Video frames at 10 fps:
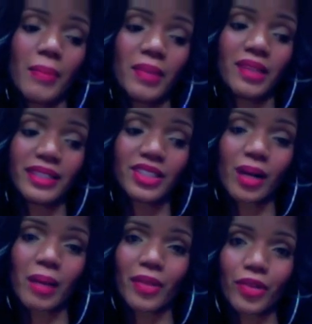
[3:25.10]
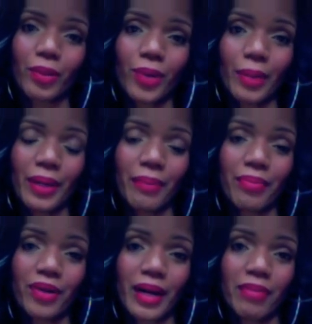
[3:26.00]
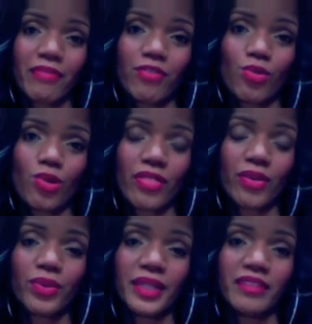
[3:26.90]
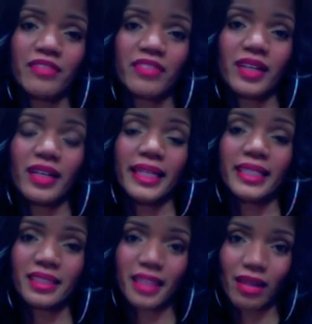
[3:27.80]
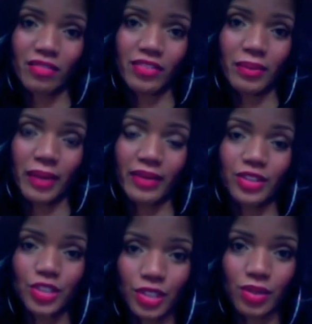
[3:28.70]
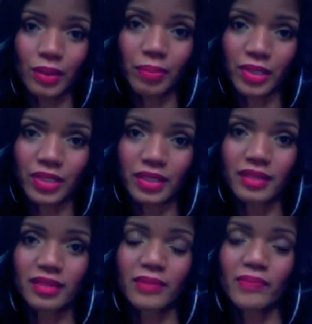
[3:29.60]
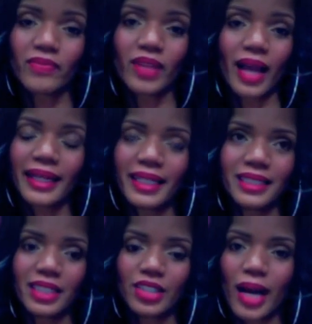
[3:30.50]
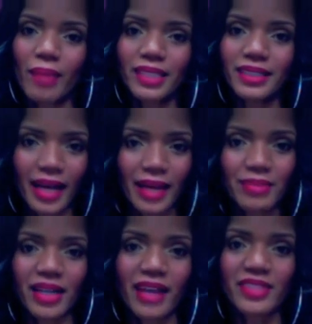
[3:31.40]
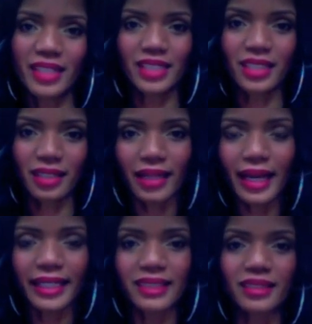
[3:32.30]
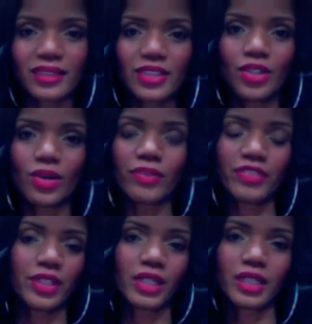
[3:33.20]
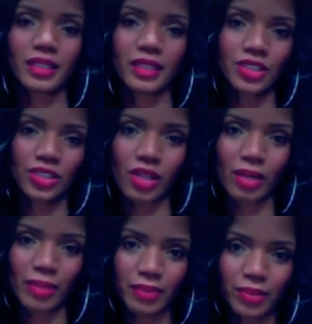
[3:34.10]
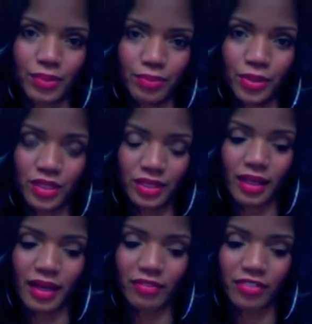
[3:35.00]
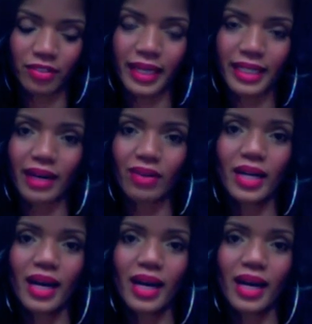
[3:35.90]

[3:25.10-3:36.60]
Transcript: Let's talk about the appointment prep for the weave itself, the hair that you're going to purchase. I can't tell you how many times that I've said to clients, you know, if you're going to, let's just talk about the beauty salon for right now.